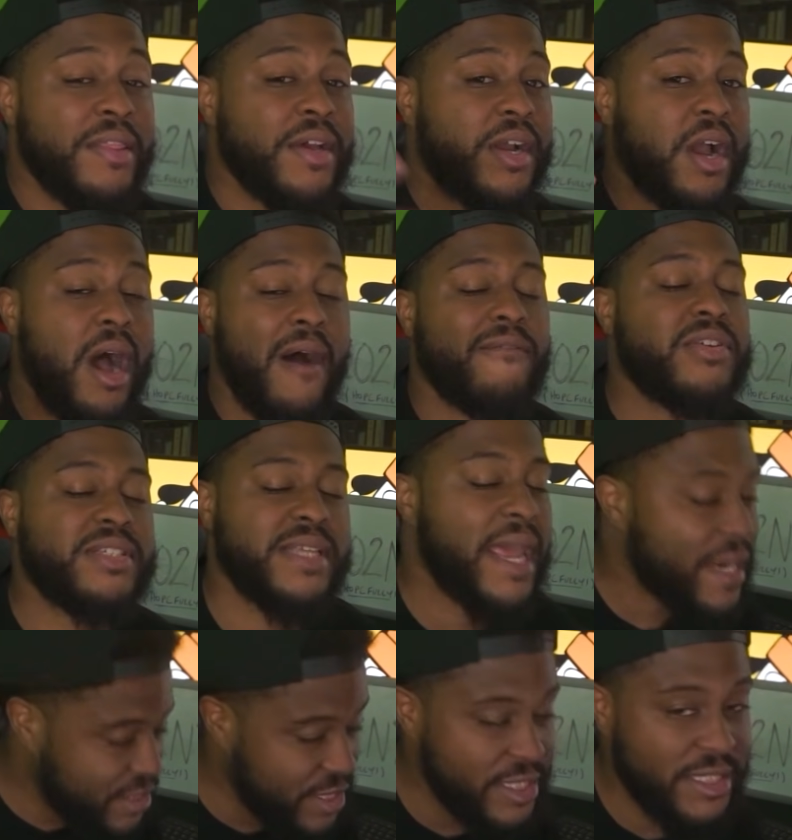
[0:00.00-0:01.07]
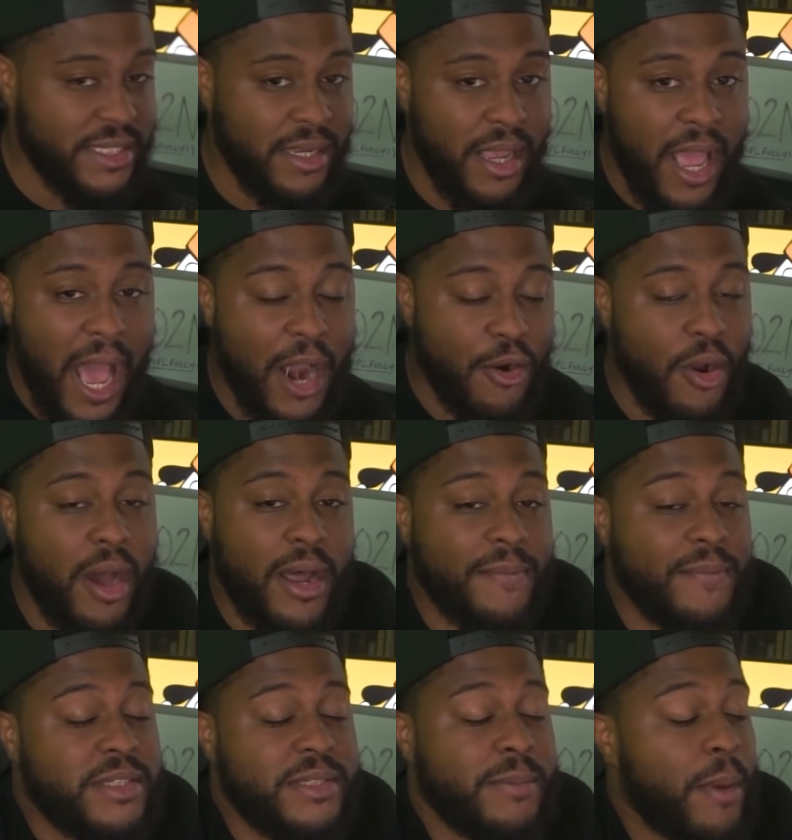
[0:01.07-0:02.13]
The conversations, I don't know
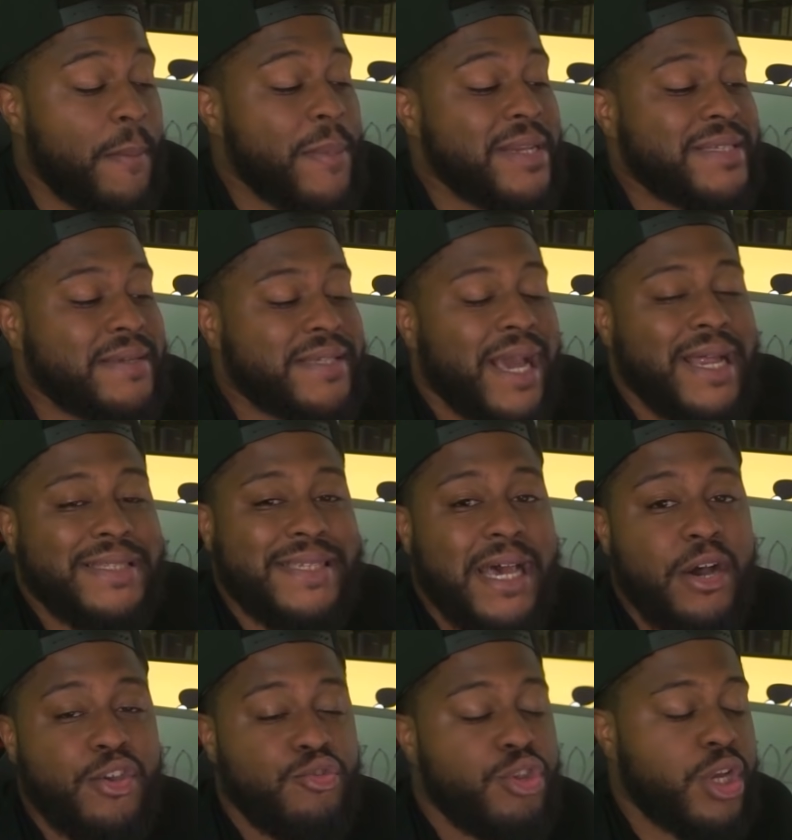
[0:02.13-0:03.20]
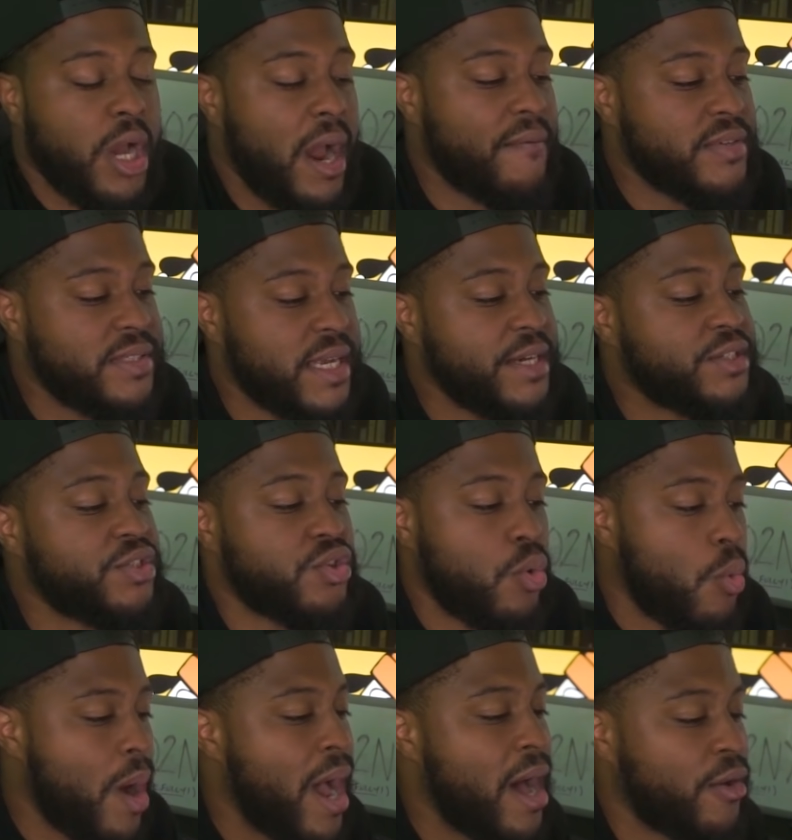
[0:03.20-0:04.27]
how many times I gotta tell you, the conversations are
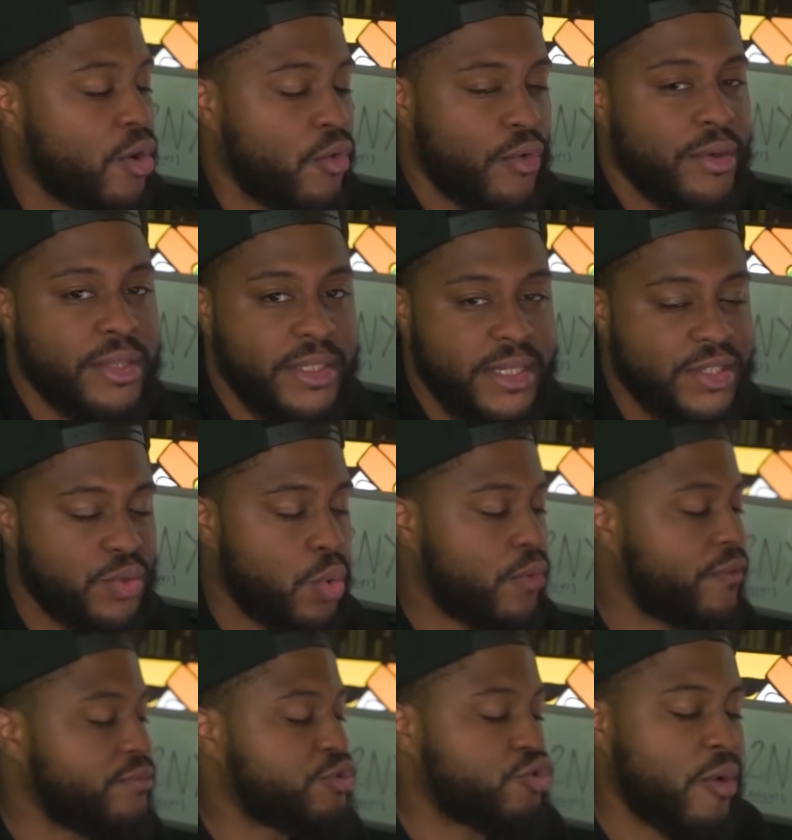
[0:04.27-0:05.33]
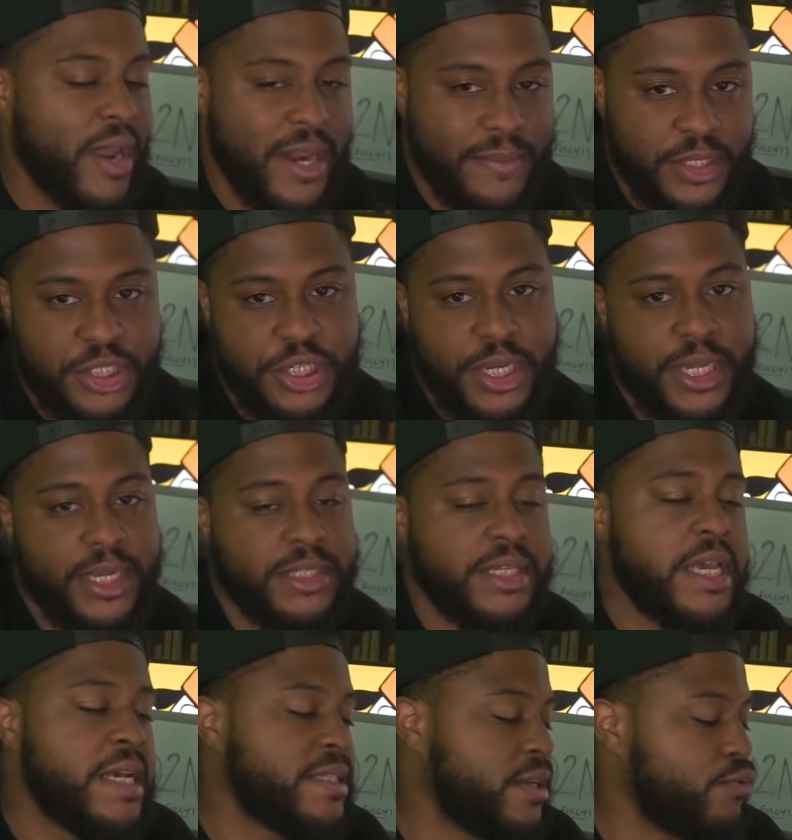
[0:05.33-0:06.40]
wild over on the Discord, from trade machines
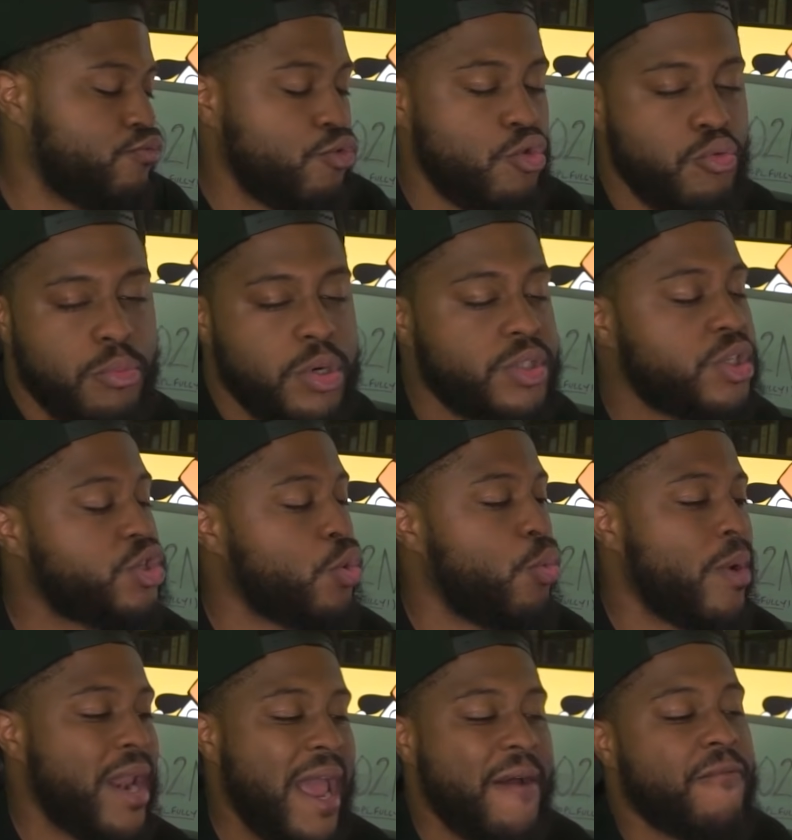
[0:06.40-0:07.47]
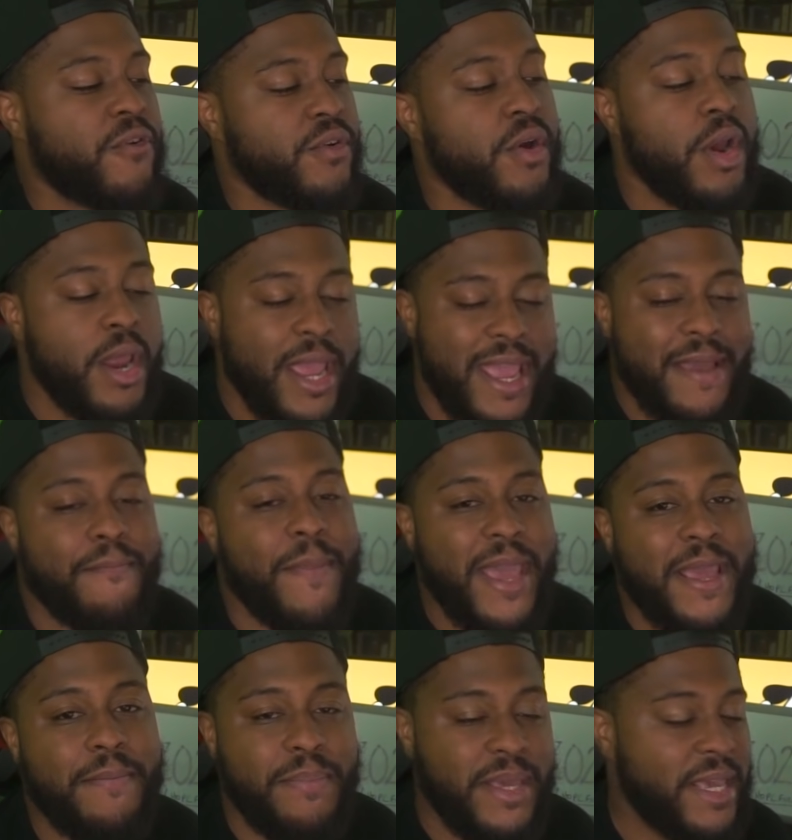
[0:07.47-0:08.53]
to rumors to whatever it
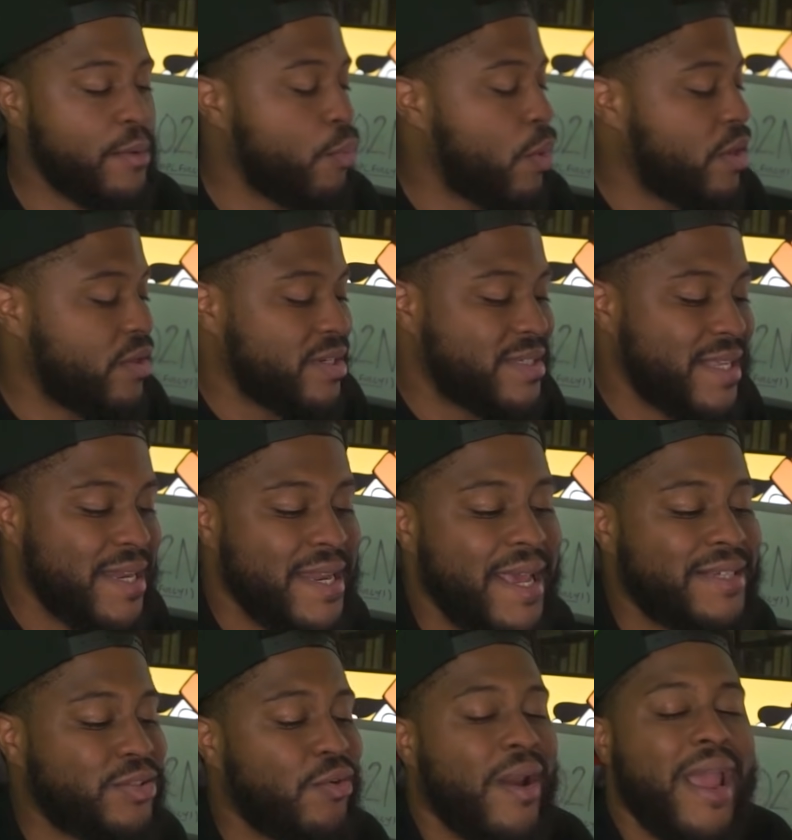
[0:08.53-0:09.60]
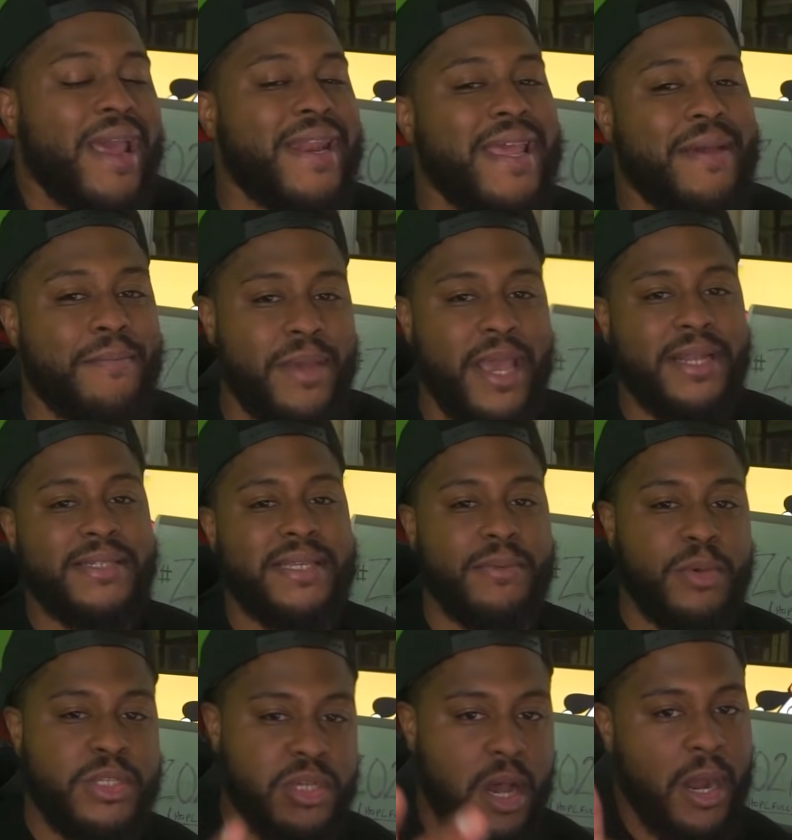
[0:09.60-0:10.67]
may be, whether it's the Knicks or any NBA team.
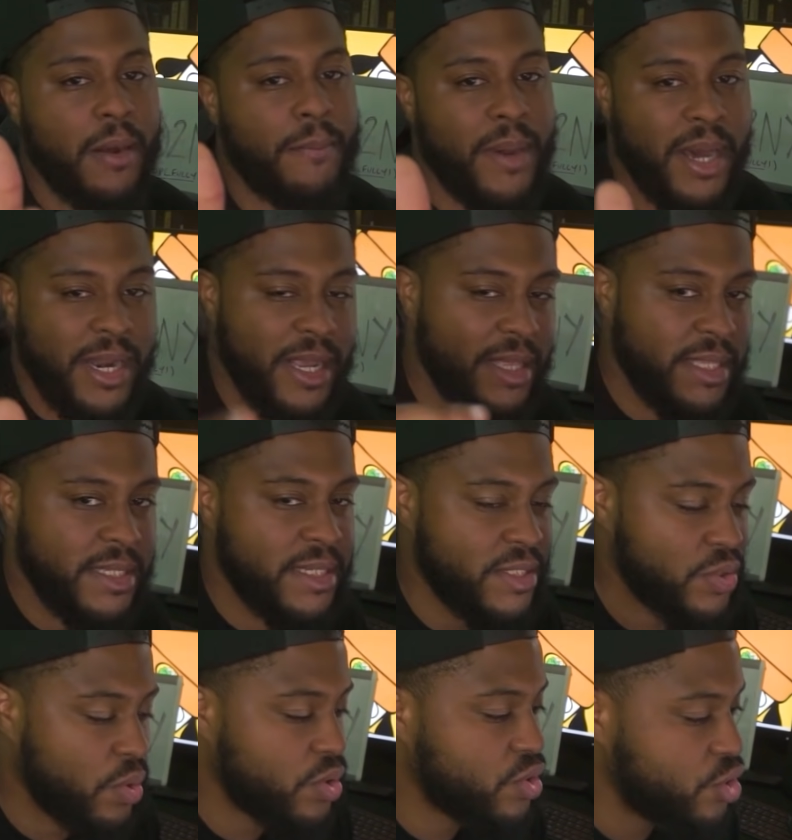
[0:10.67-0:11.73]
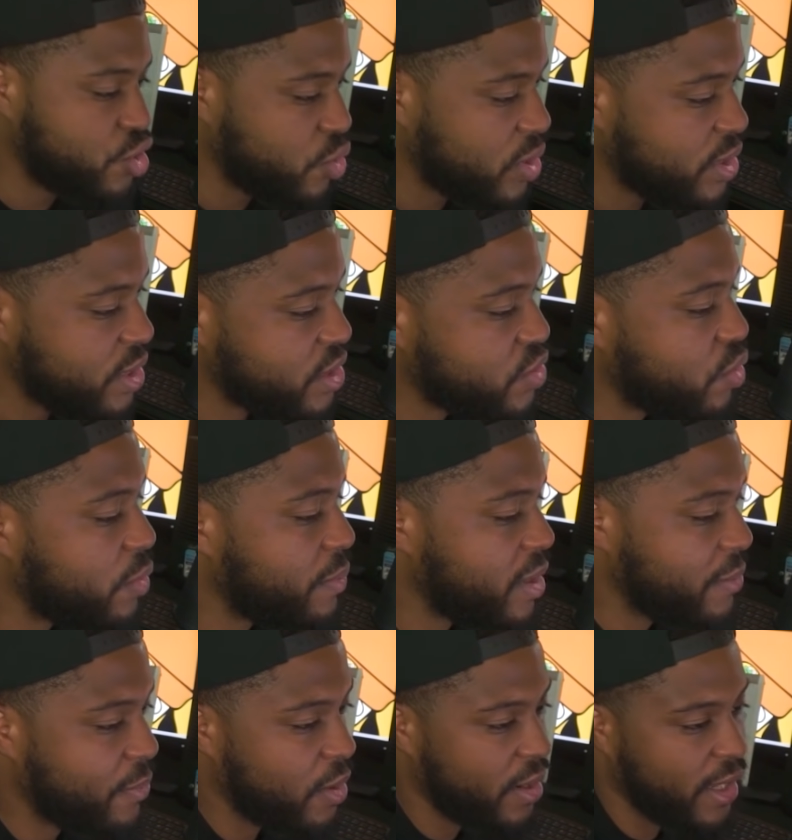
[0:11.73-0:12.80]
We talk about it in the Discord, so join the Discord and be a
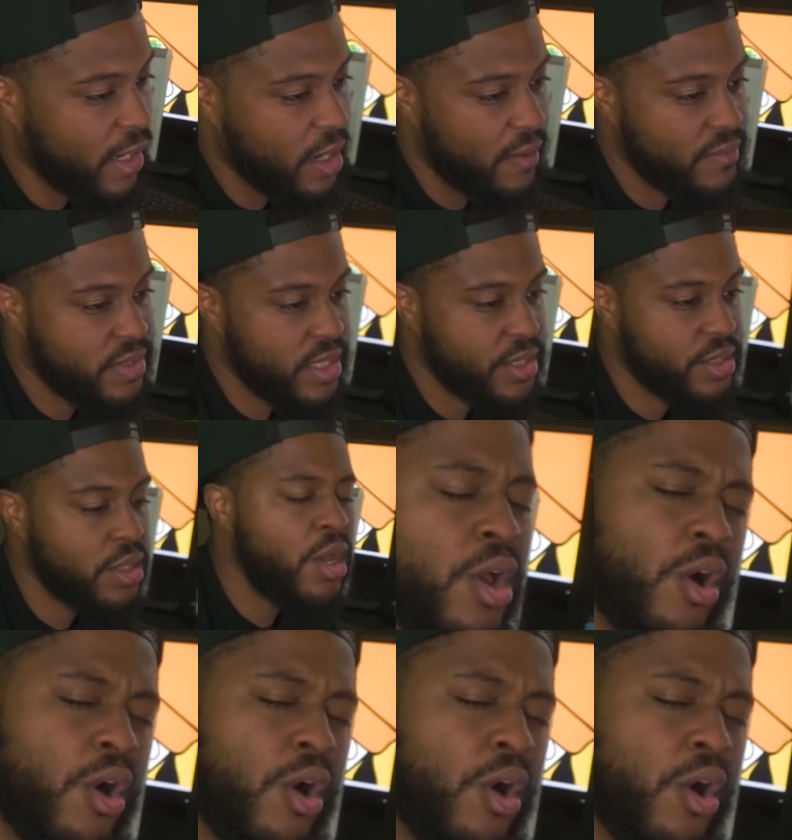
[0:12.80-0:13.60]
part of that conversation.